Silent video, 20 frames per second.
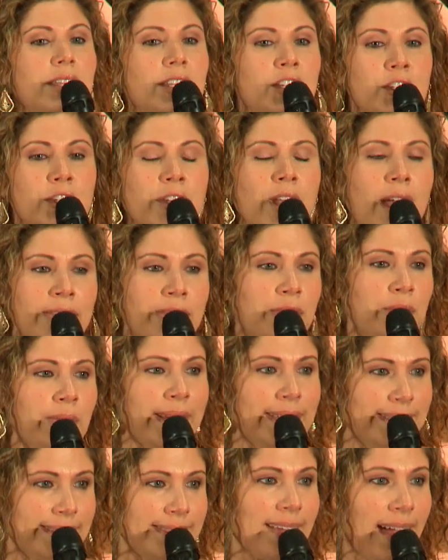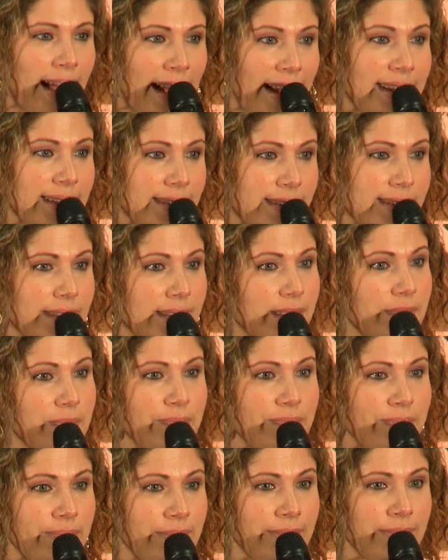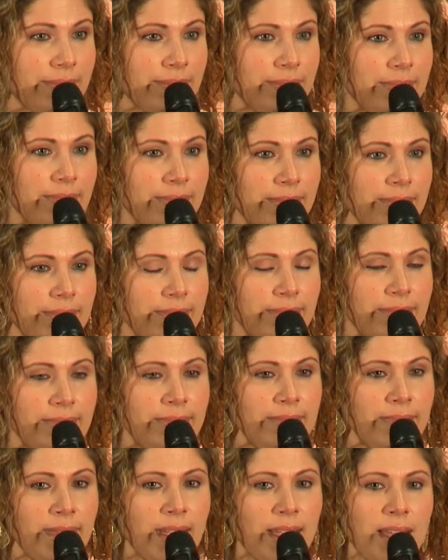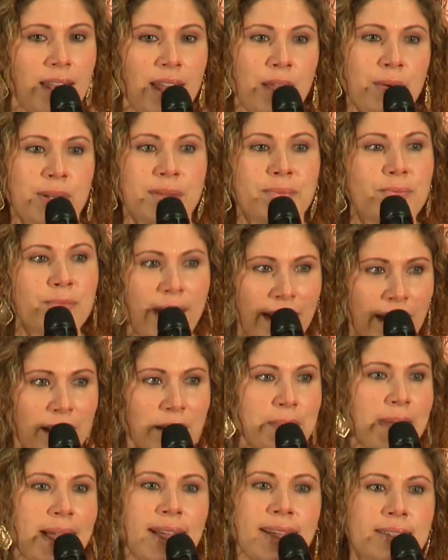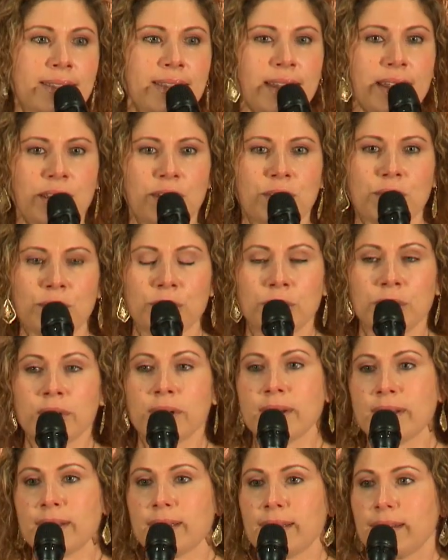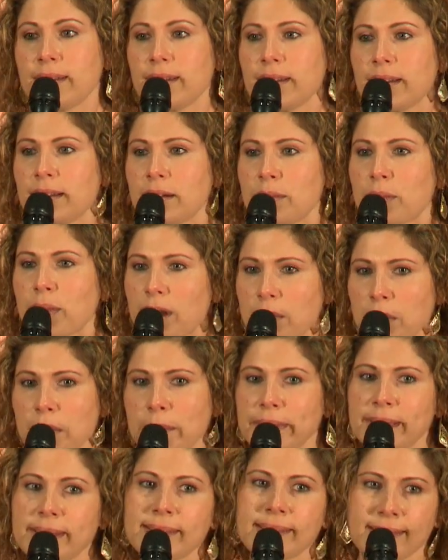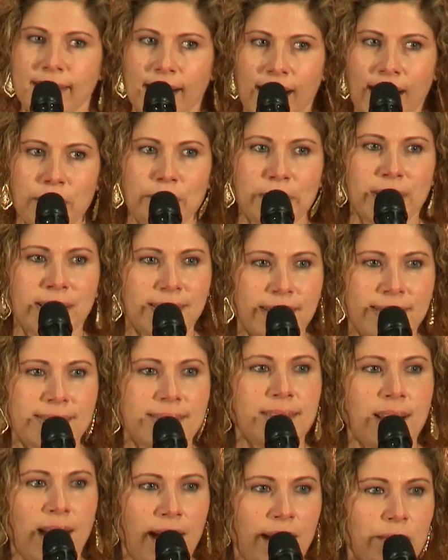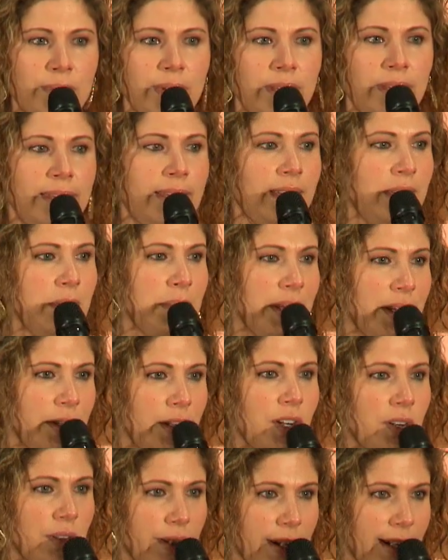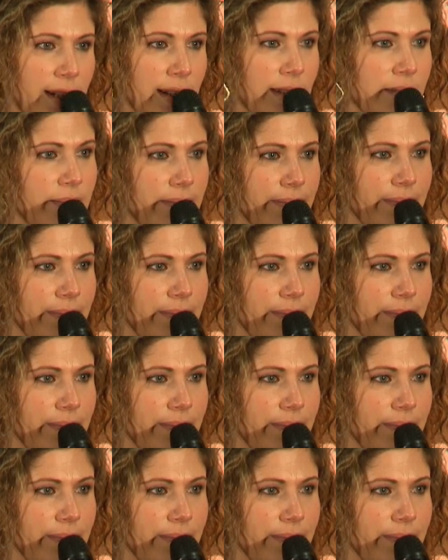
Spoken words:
You're not the right size. And I would recommend that you probably stop because it's not really going to be your career."